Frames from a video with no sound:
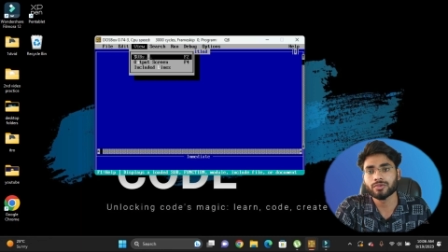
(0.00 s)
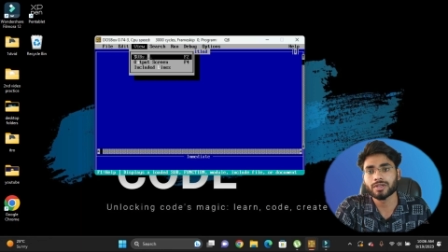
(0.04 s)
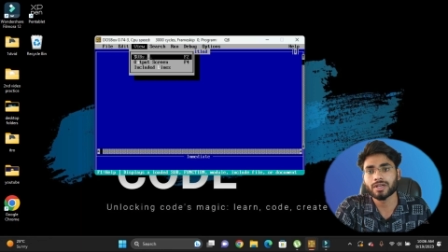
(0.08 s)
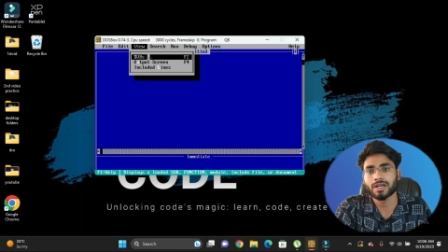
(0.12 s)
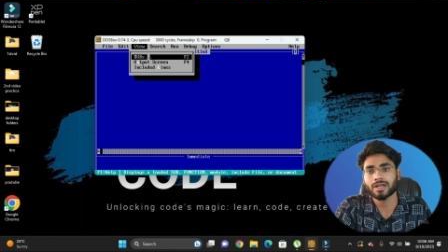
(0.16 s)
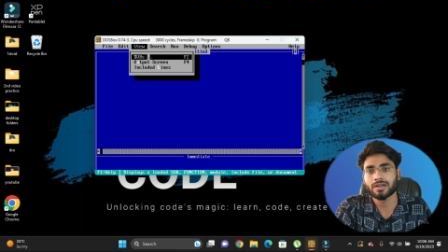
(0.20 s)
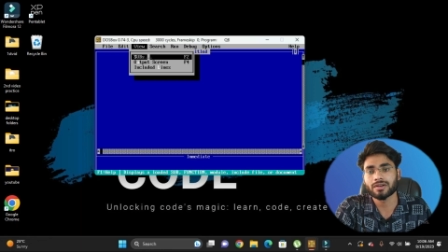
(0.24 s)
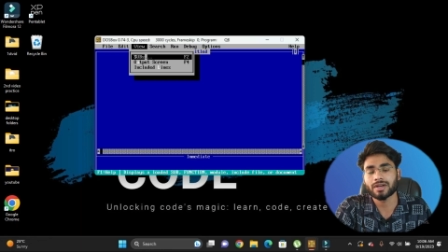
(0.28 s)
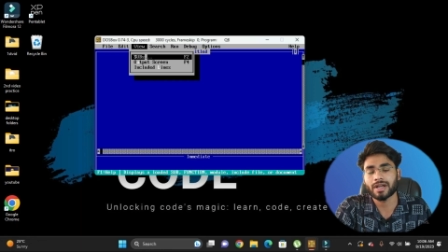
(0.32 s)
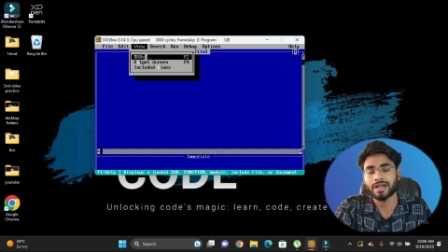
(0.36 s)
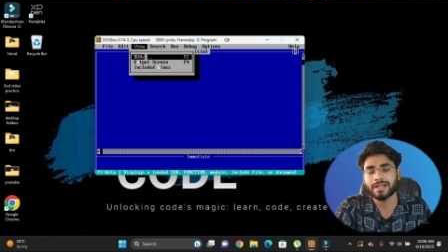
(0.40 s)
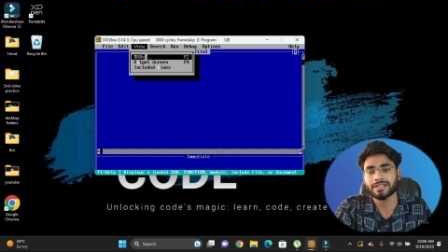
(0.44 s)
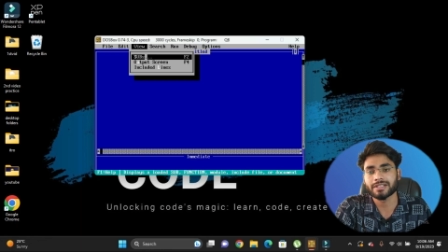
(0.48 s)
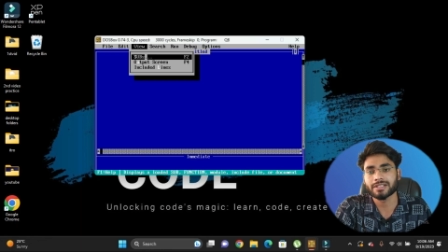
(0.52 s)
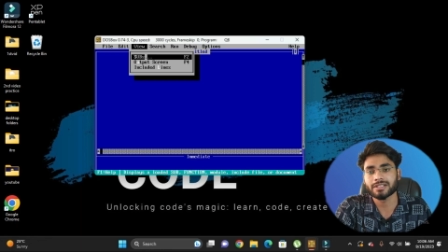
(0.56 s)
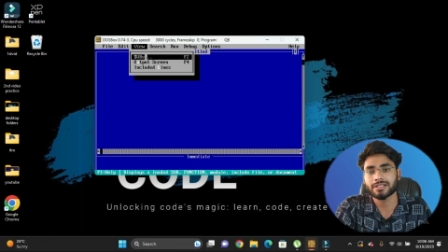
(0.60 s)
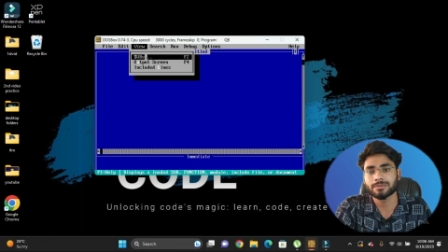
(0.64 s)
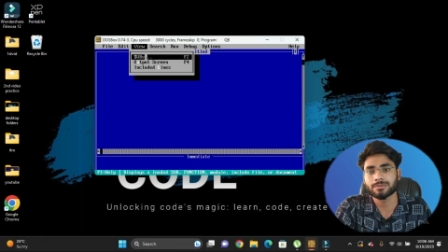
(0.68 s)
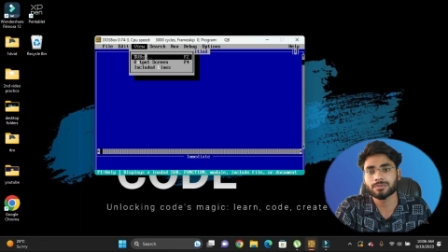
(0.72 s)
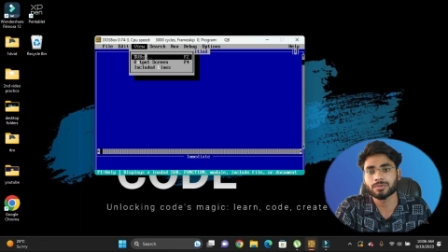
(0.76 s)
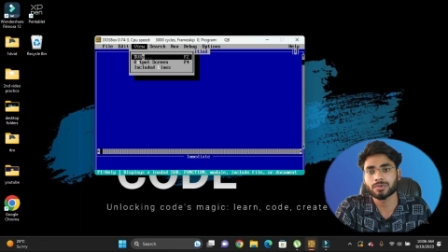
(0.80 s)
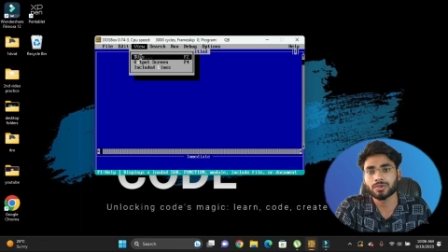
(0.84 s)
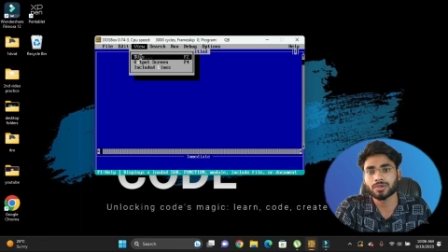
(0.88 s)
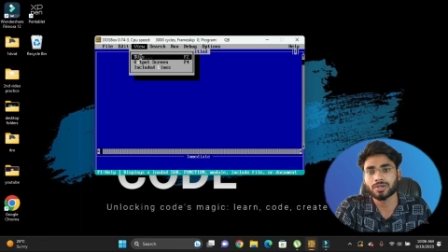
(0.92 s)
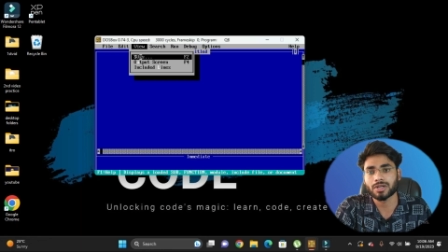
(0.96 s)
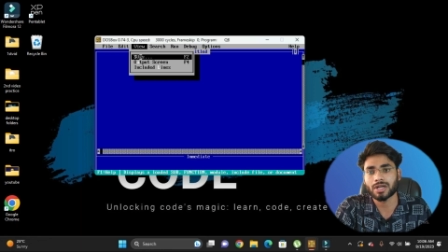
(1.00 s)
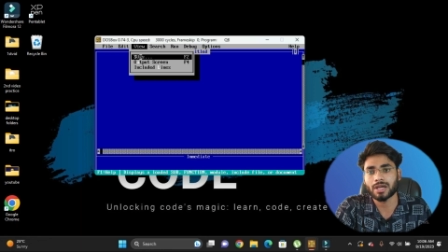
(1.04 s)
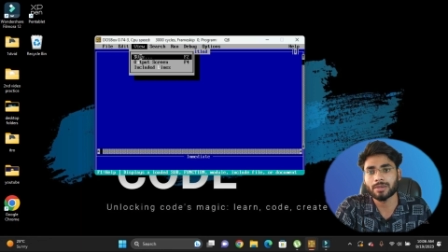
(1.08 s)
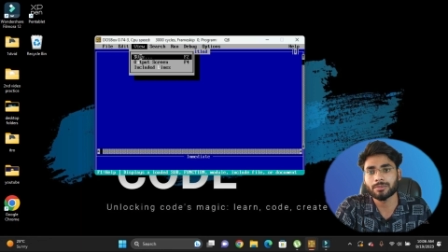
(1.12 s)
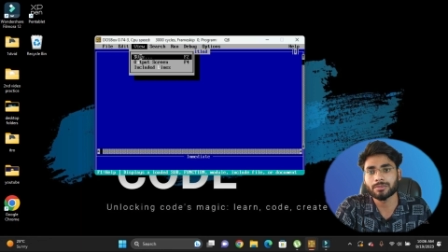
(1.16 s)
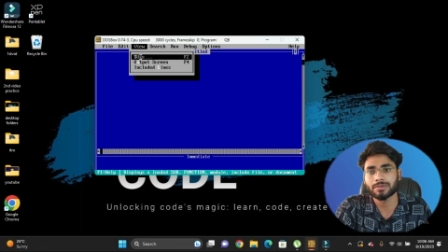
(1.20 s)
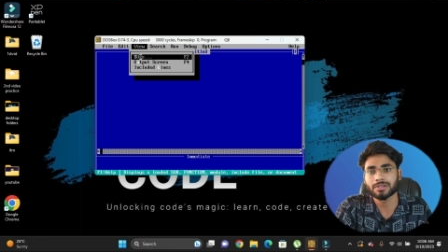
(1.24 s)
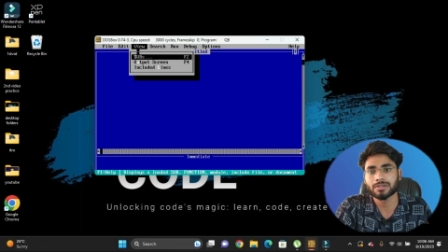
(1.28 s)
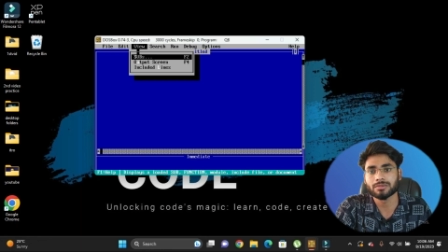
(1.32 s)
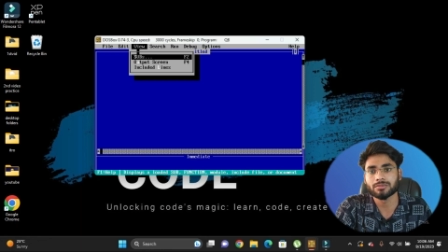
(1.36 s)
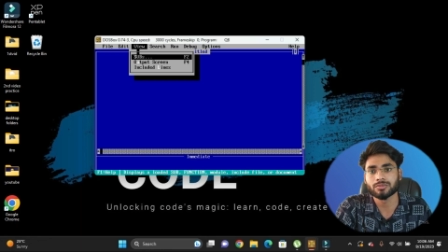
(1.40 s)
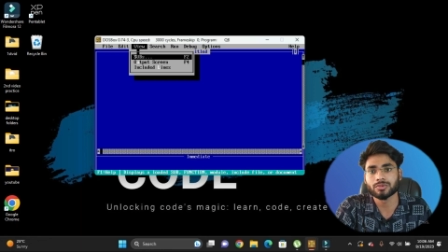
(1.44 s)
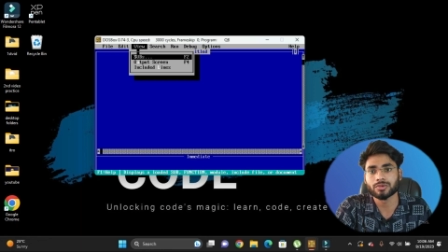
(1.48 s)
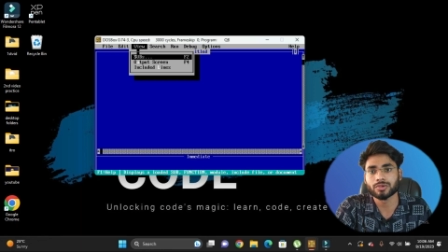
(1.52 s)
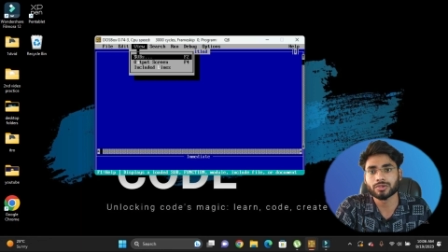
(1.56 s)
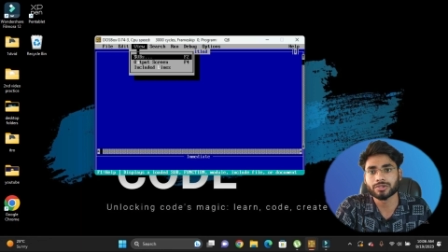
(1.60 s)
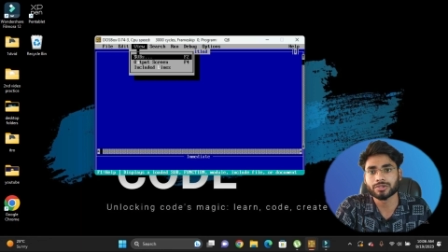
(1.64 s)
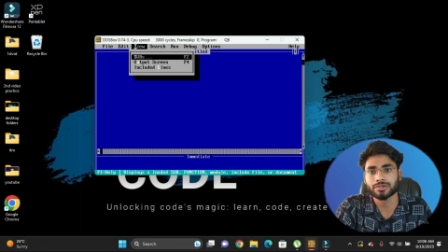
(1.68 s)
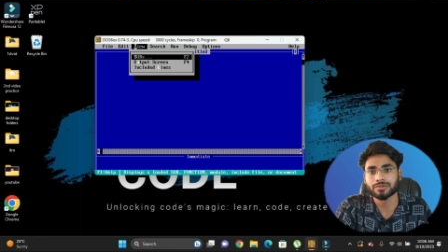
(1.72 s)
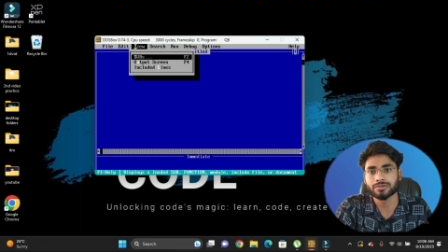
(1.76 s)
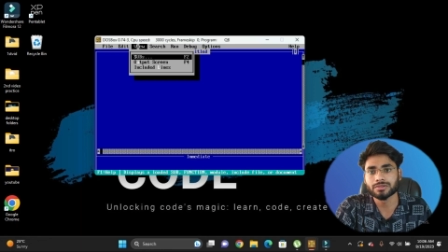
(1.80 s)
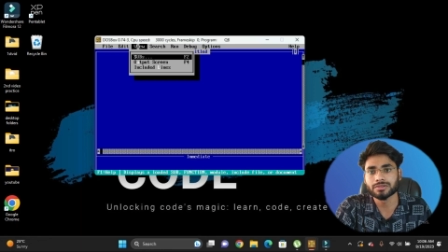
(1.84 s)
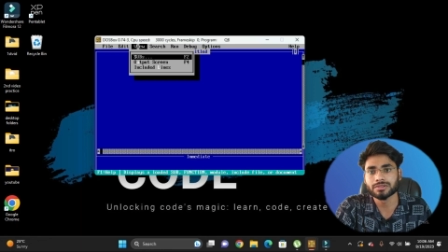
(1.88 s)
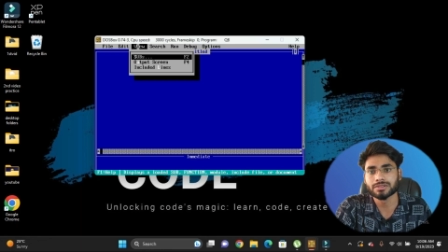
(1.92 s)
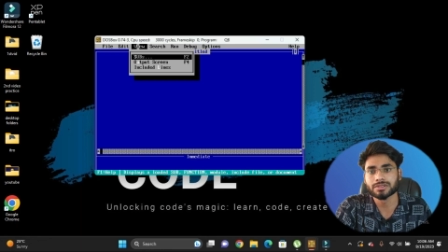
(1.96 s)
we are writing a program in a
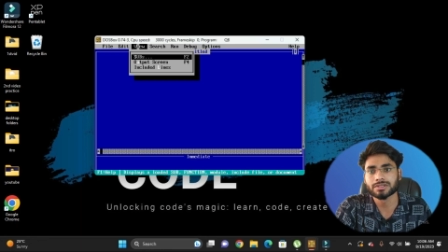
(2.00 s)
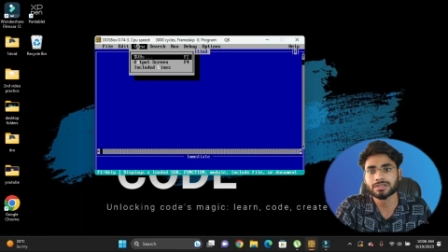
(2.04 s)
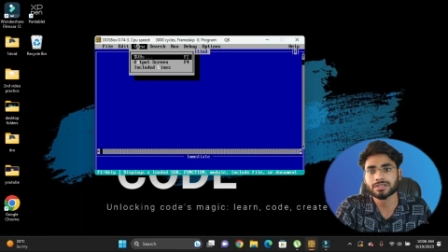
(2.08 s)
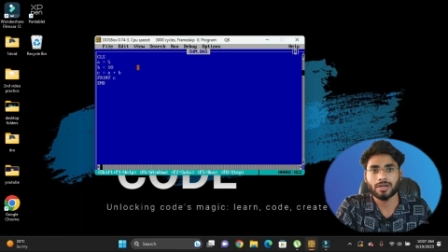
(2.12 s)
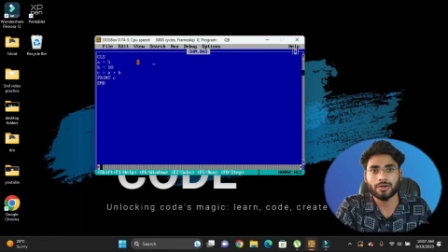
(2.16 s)
modules.